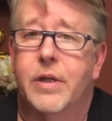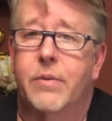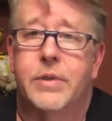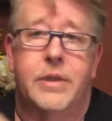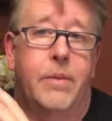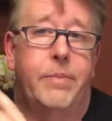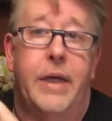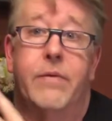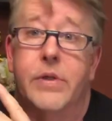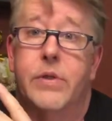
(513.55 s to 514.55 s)
It wasn't a big
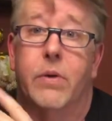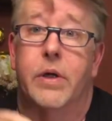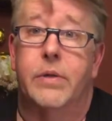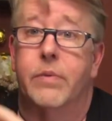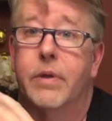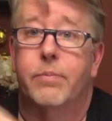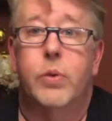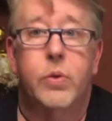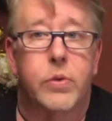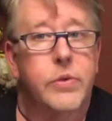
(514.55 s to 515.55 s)
resort with
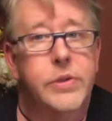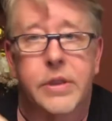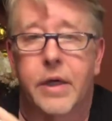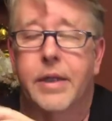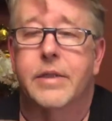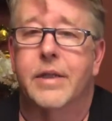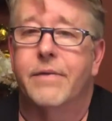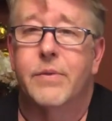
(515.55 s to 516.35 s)
pools and all that stuff.